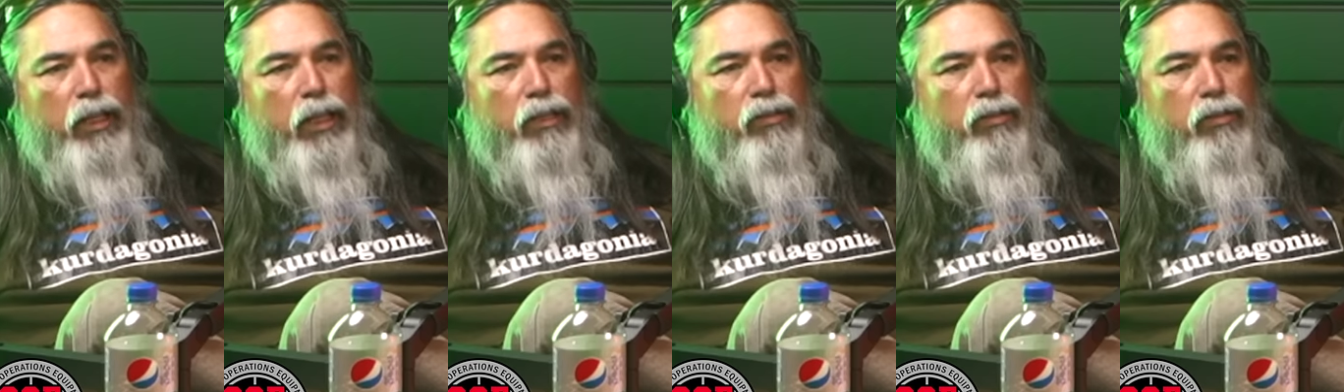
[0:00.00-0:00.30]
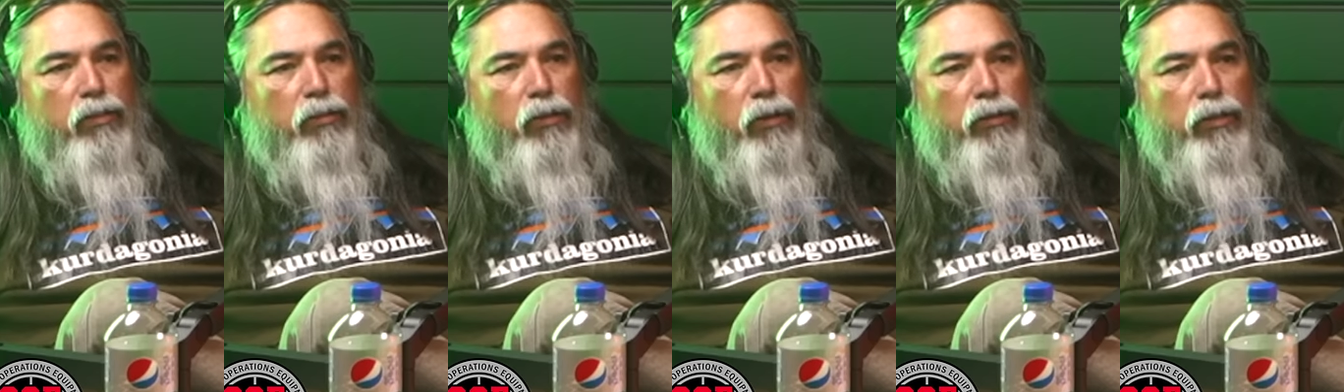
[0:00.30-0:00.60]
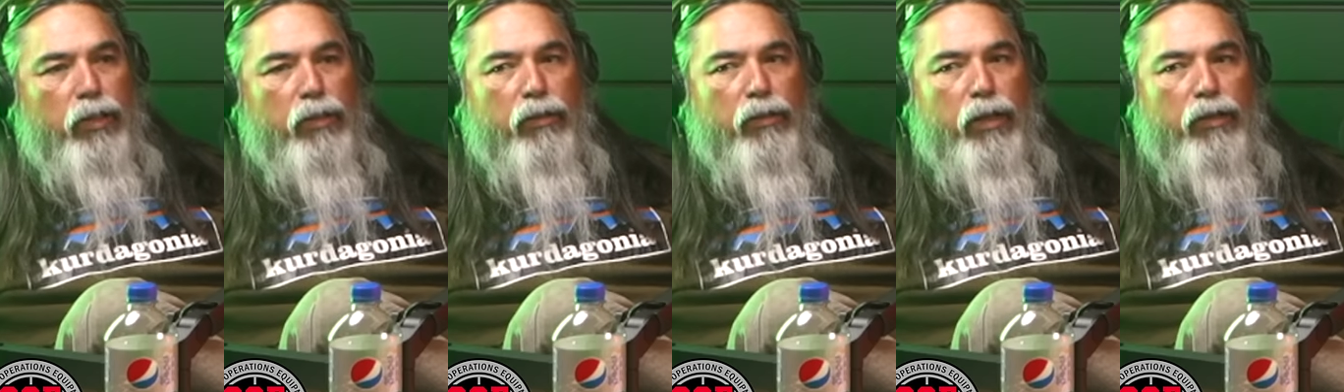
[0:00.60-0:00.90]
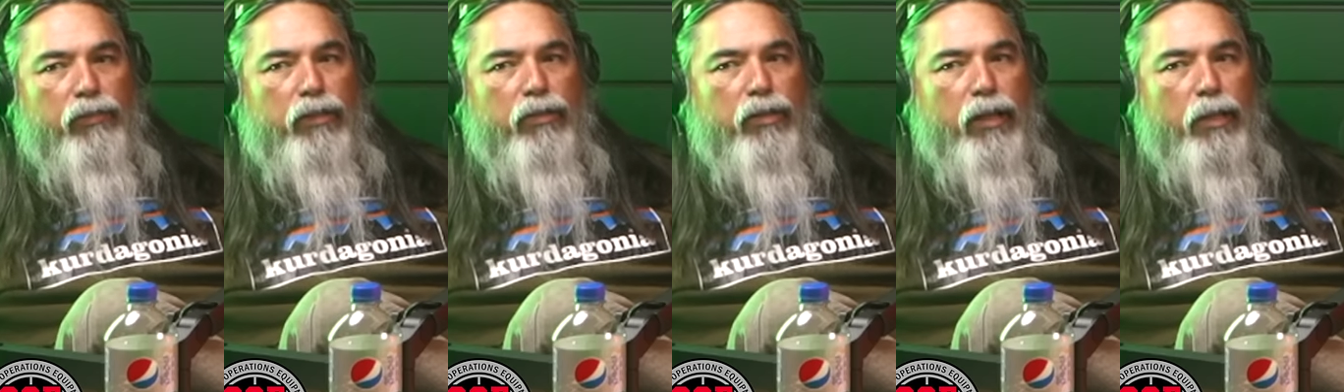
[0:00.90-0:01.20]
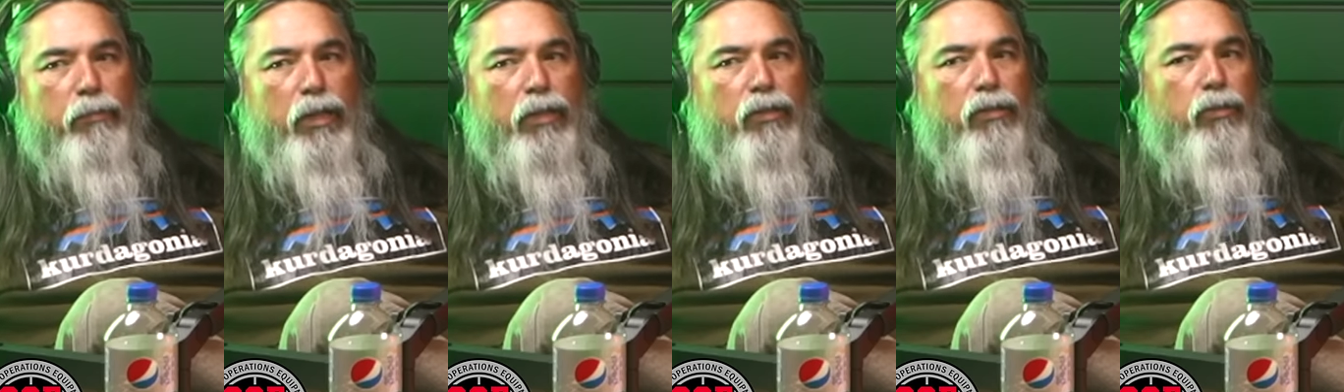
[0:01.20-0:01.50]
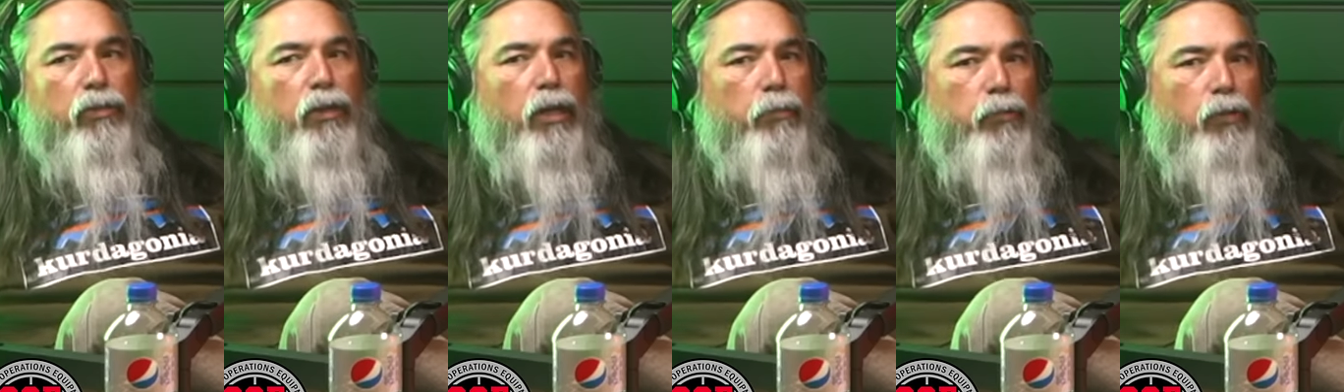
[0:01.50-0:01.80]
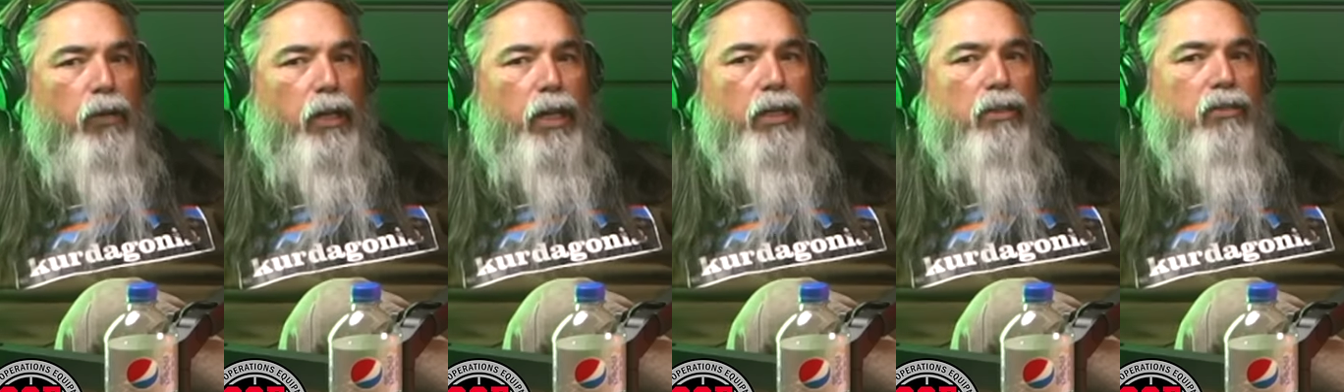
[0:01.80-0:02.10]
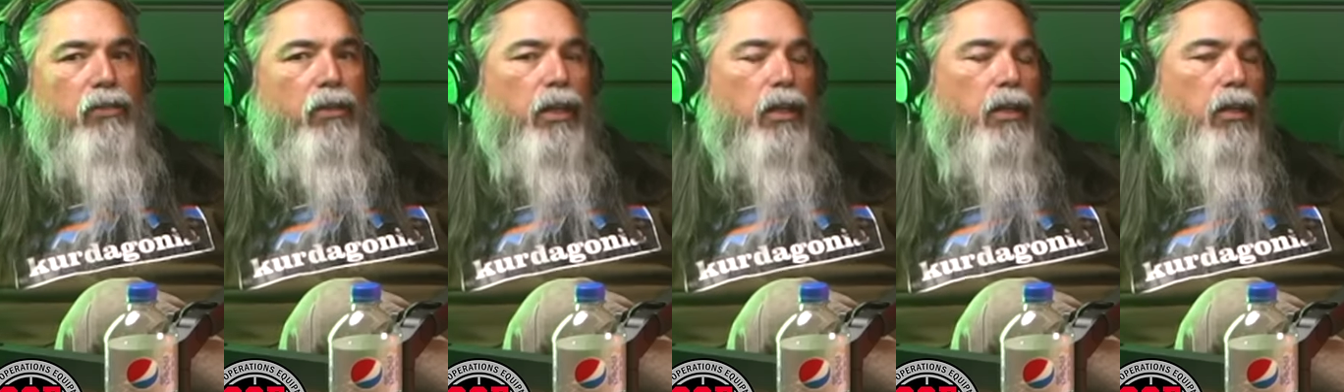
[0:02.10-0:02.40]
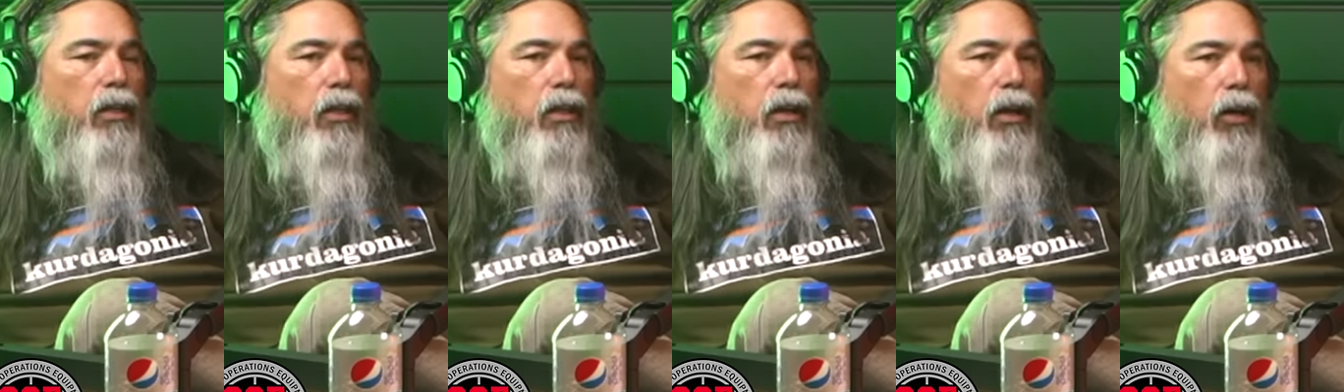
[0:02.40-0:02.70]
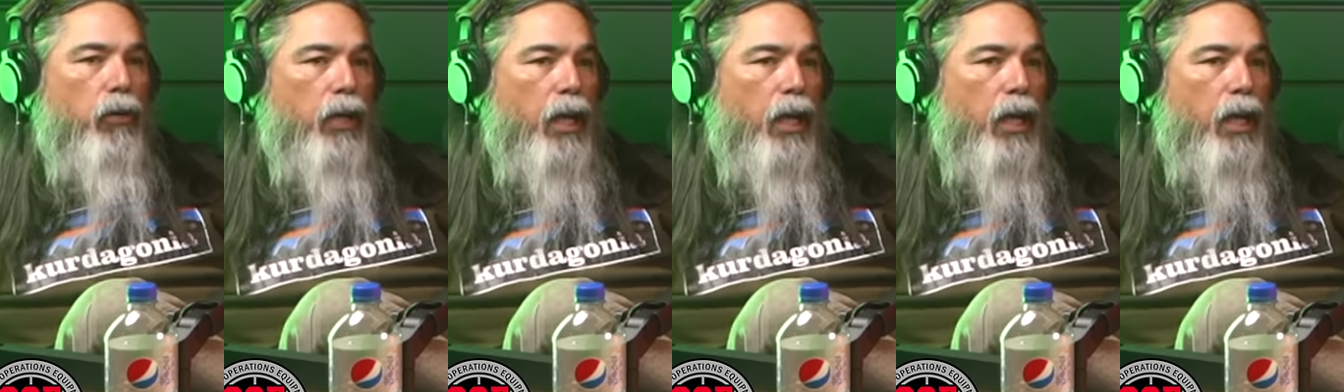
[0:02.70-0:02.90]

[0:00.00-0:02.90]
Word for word: they do, you know, every time they do an upgrade, it's like, oh,